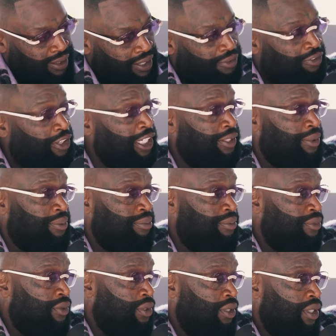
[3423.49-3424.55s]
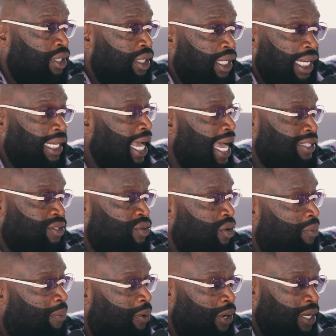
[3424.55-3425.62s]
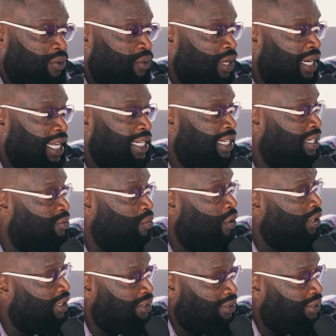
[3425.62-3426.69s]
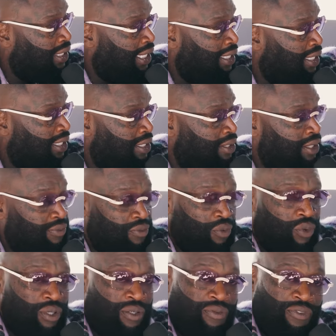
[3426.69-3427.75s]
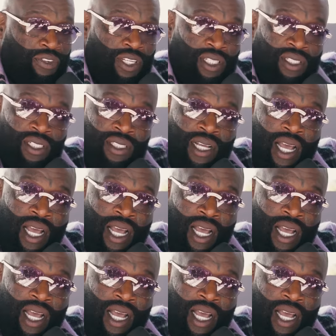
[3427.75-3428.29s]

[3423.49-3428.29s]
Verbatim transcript: to feed him it got to a point where they didn't want to they didn't even want to feed the